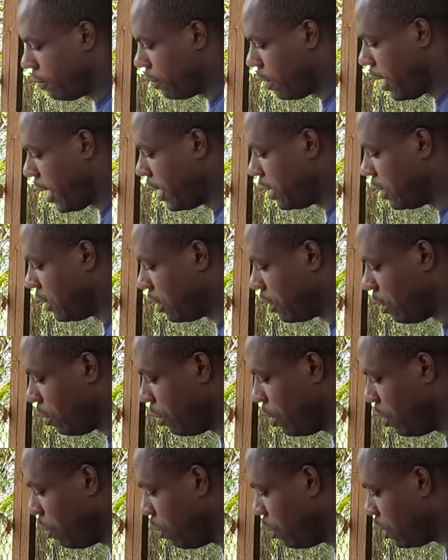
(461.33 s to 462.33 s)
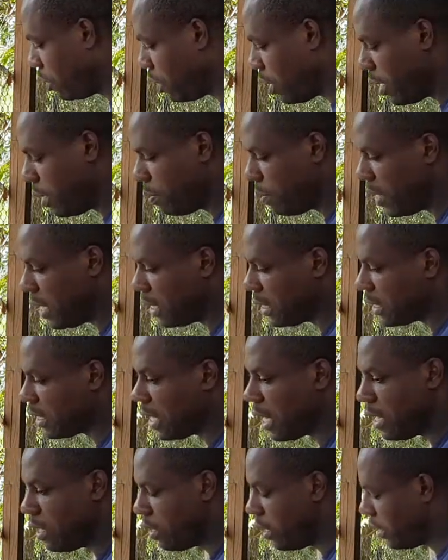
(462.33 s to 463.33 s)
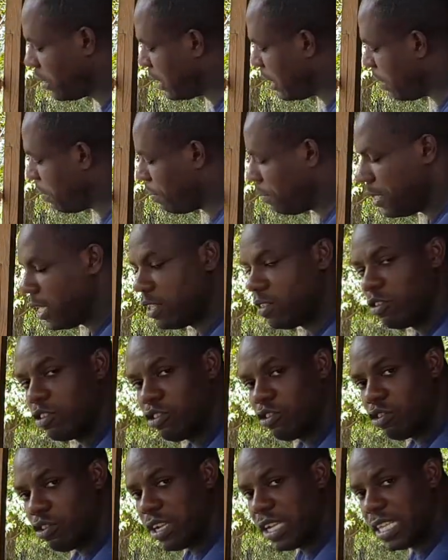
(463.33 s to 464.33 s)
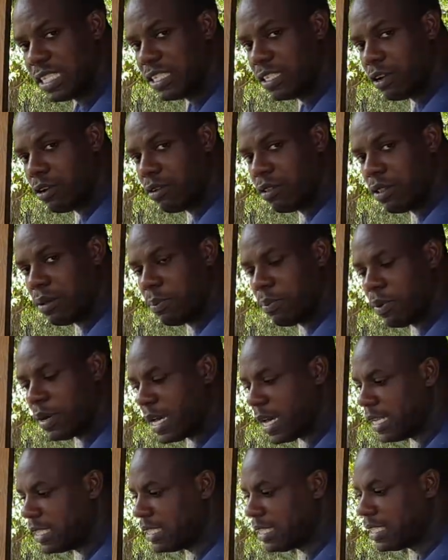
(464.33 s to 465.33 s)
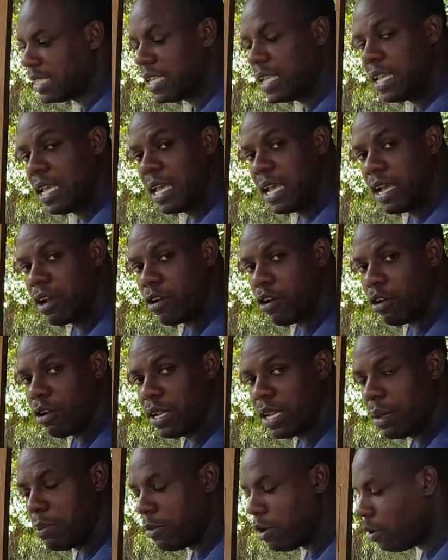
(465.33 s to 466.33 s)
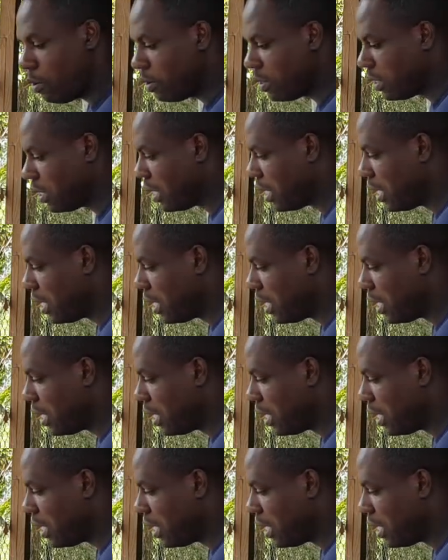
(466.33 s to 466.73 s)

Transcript: Alright, so we used our pencil and our template to trace out the parts, cut them out,